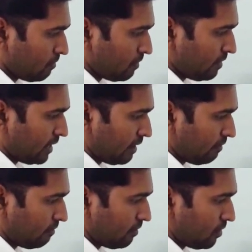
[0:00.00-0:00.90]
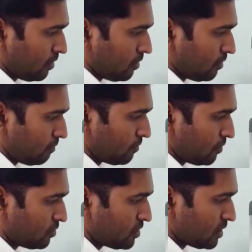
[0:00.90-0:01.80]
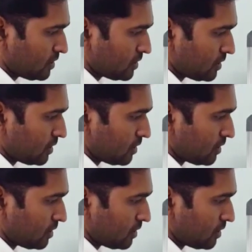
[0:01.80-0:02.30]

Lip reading: where we have futures